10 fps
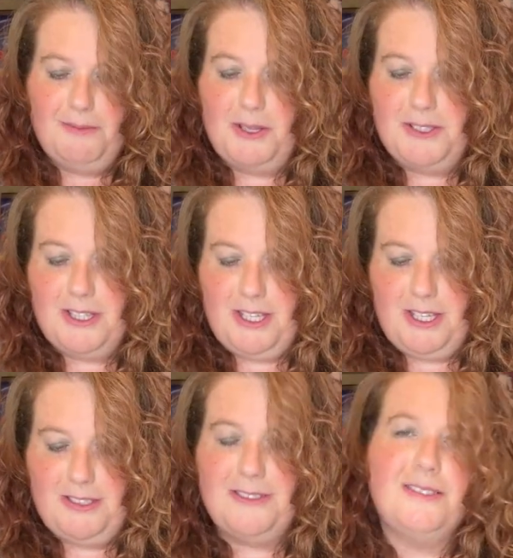Most of
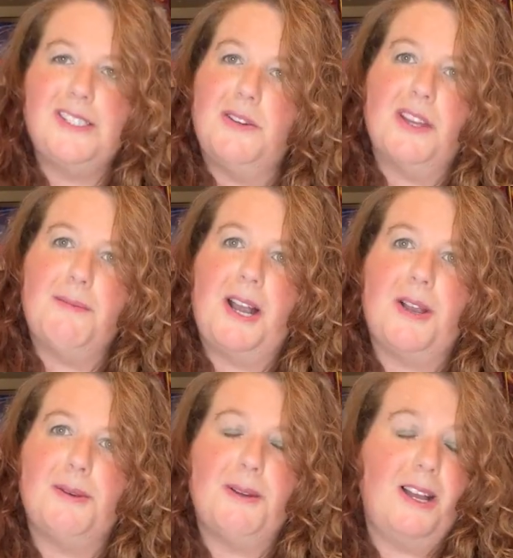these don't come out
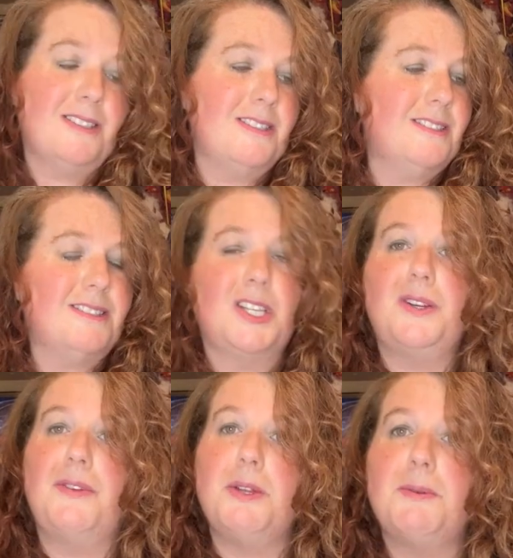of their boxes because I
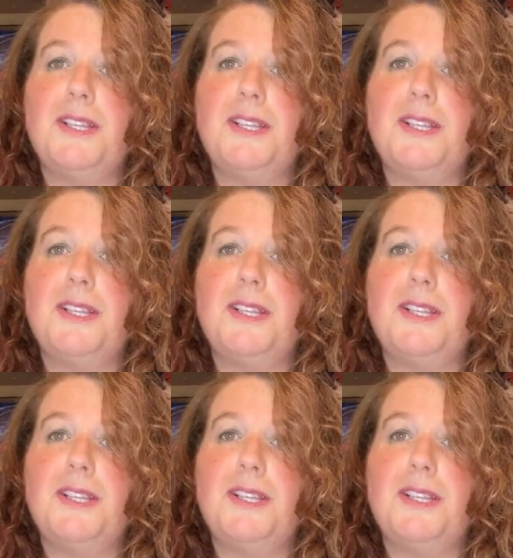don't have any